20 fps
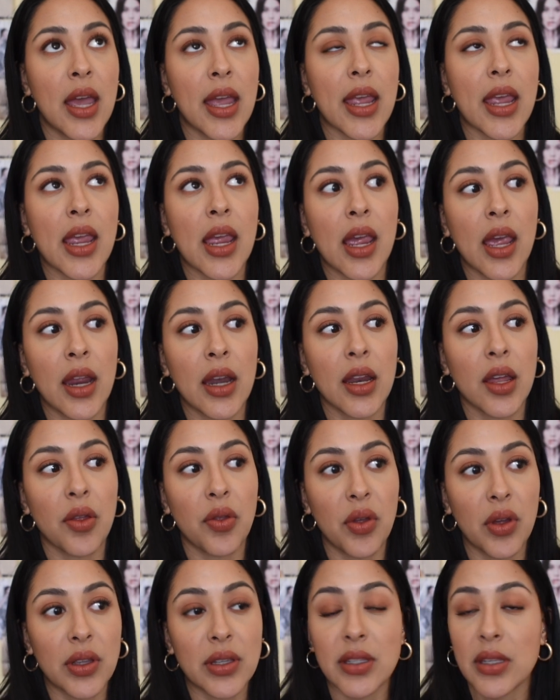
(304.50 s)
and
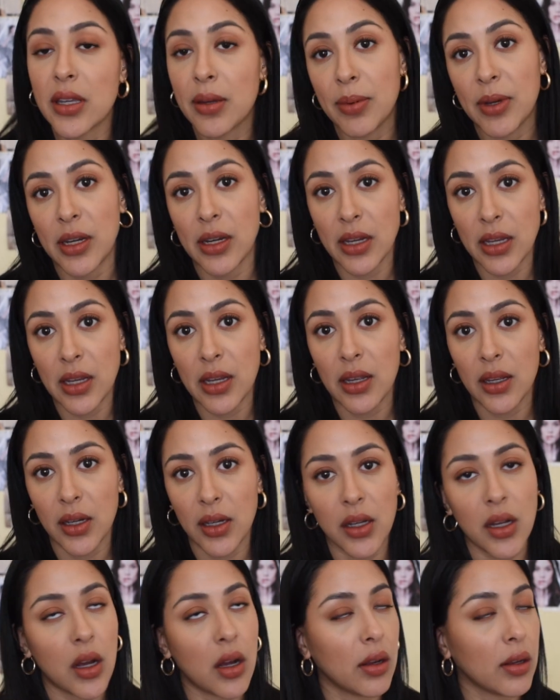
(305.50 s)
the CBD.
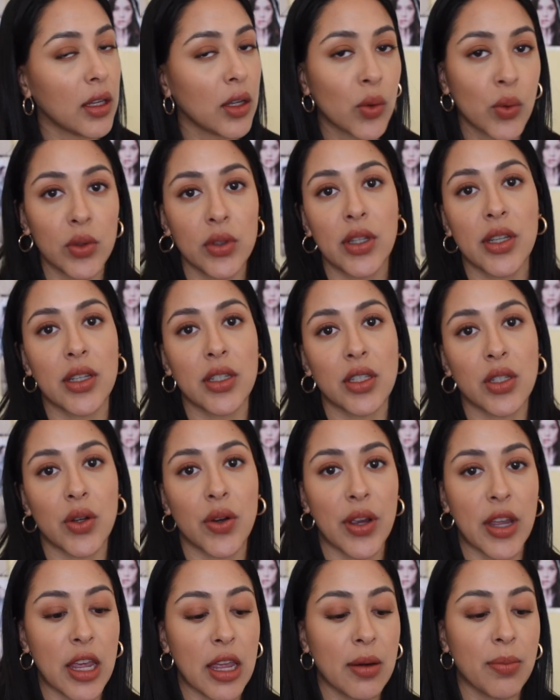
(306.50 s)
Equally as
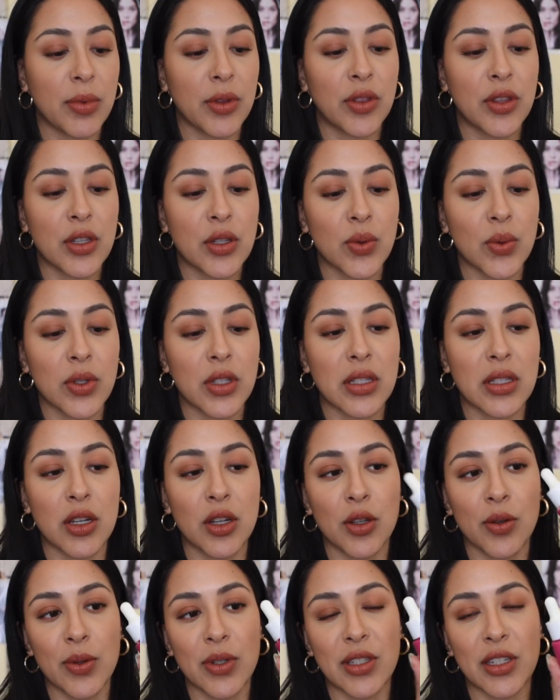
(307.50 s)
great, but this one's the
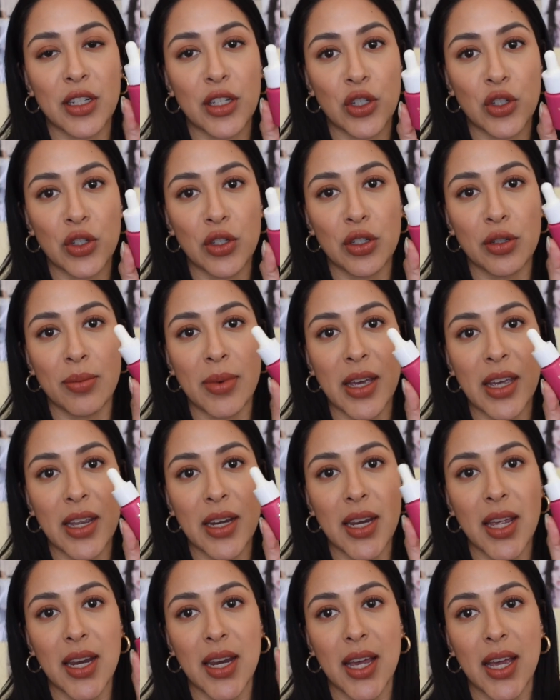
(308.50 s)
newest addition to mine
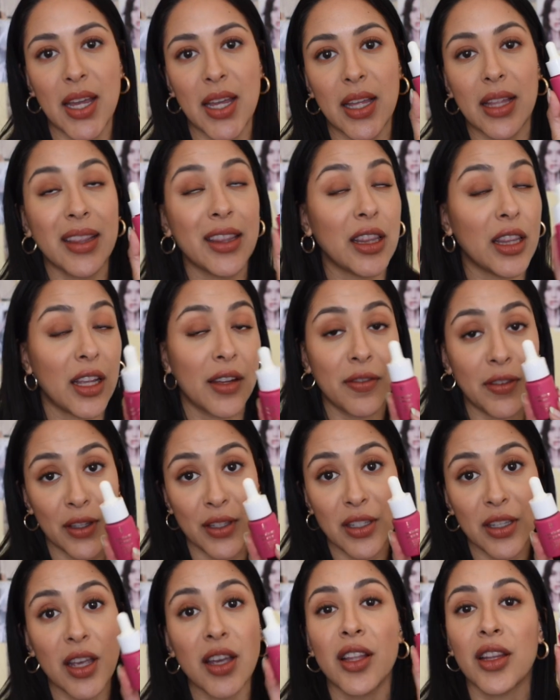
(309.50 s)
and I love
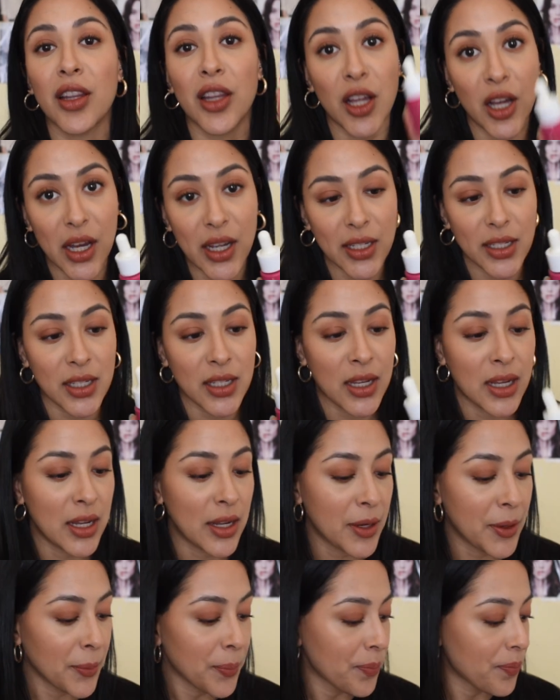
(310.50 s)
this a lot.
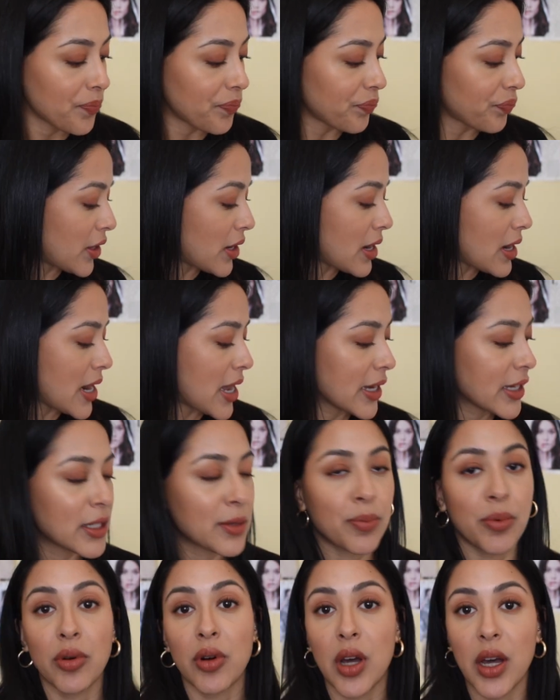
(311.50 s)
The
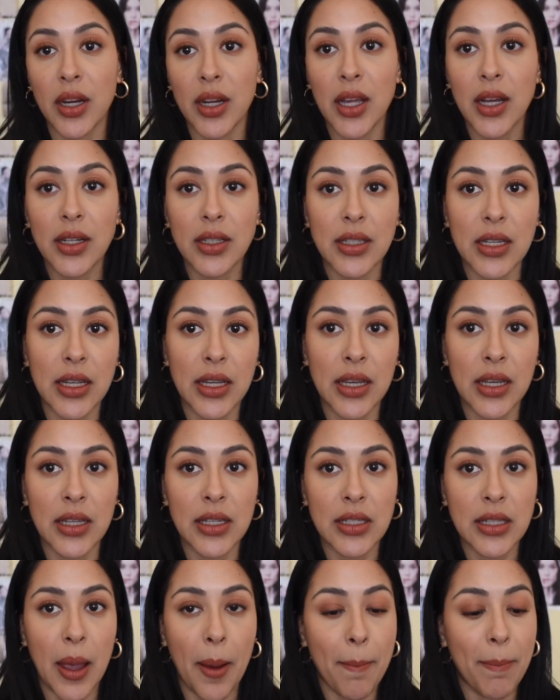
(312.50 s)
next product
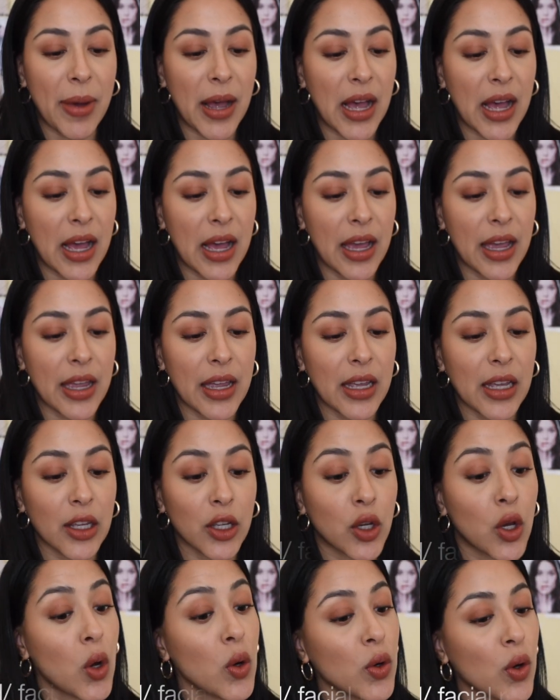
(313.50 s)
is by
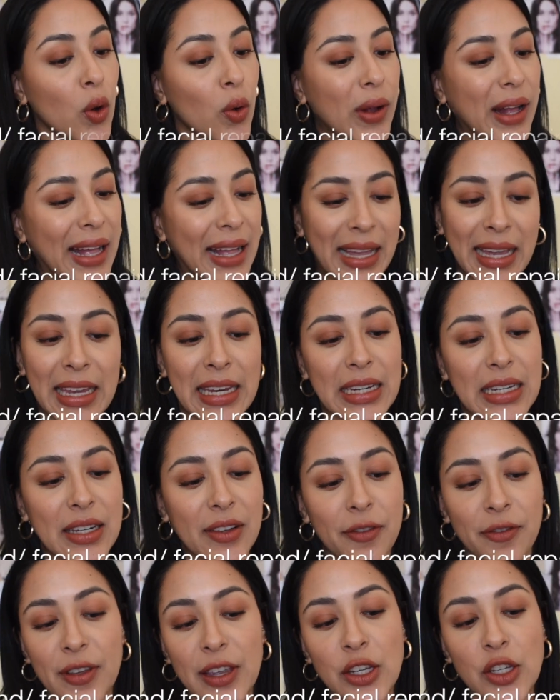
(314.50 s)
Cocokind
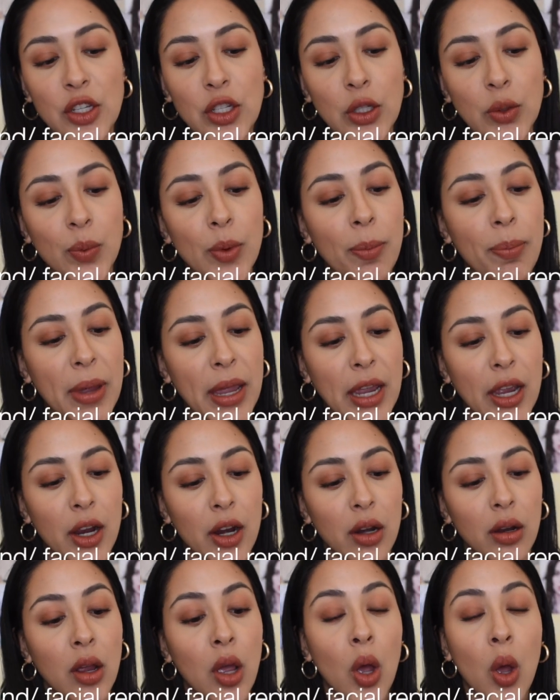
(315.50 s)
Facial
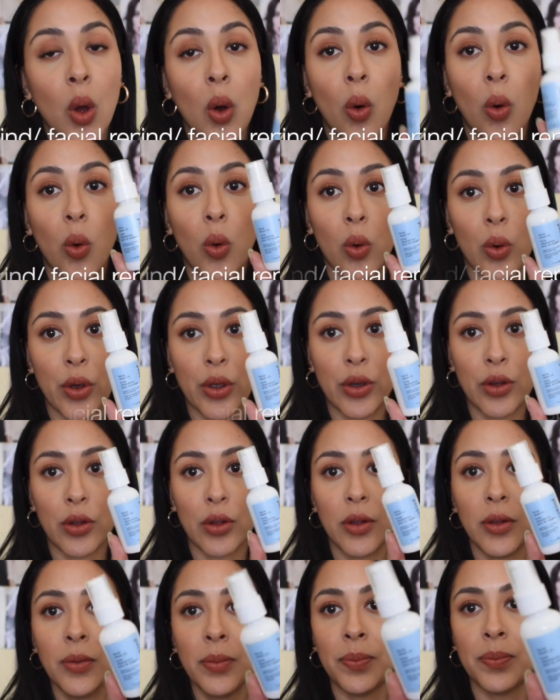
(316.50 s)
Repair
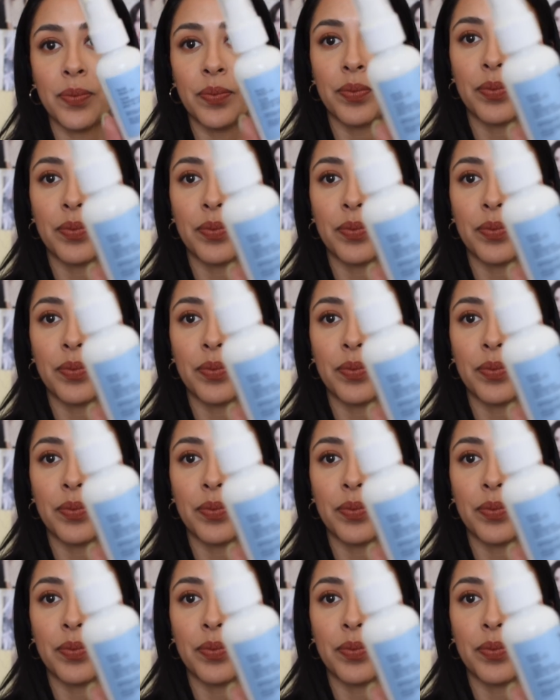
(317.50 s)
Oil.